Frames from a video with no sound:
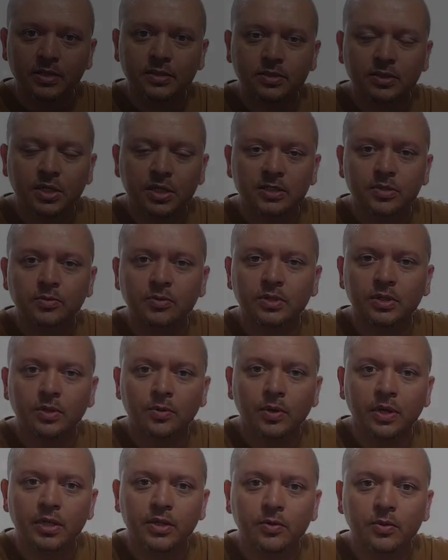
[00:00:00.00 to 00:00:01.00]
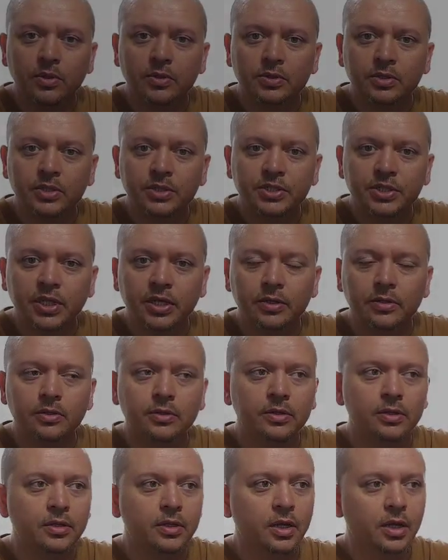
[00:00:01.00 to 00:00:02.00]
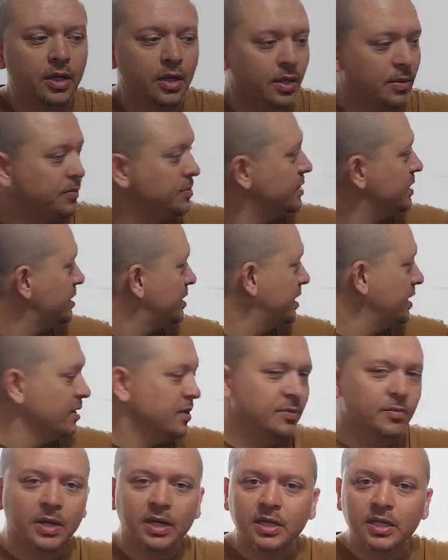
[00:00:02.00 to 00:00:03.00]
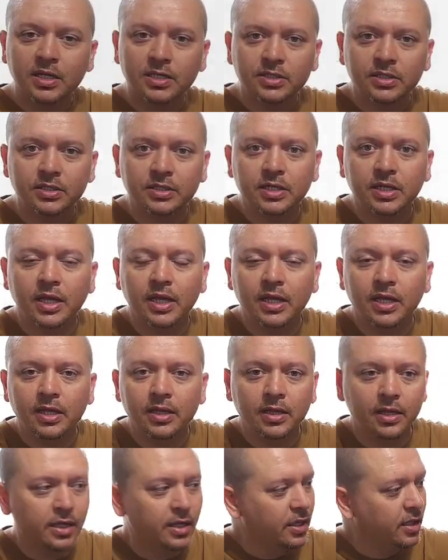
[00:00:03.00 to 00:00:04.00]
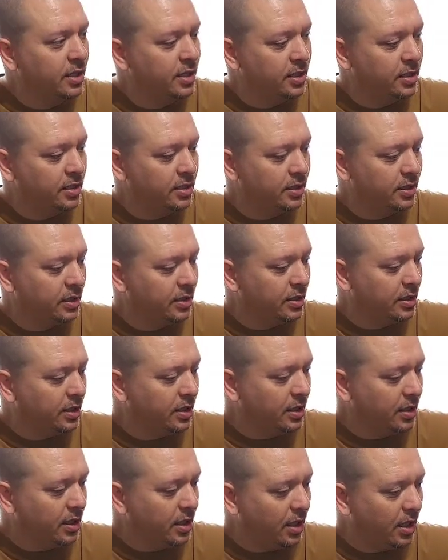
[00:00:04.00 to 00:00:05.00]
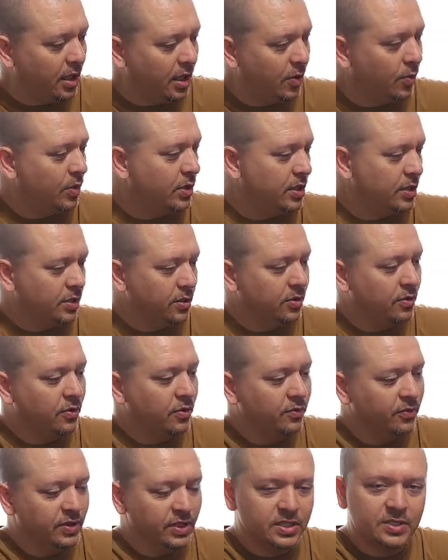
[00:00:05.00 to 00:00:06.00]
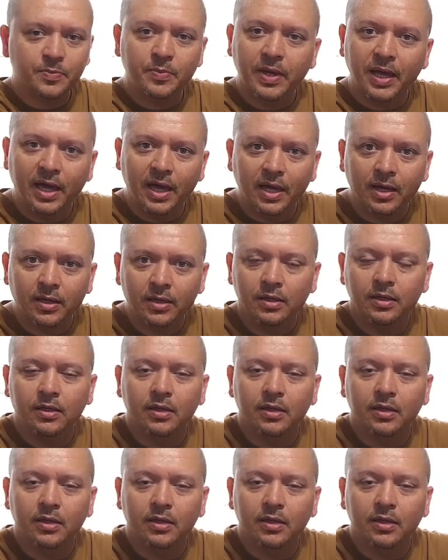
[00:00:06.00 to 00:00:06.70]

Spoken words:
This is Justin with the Away in the Wilderness channel. I'm just here in my kitchen today, and I wanted to go over this pack.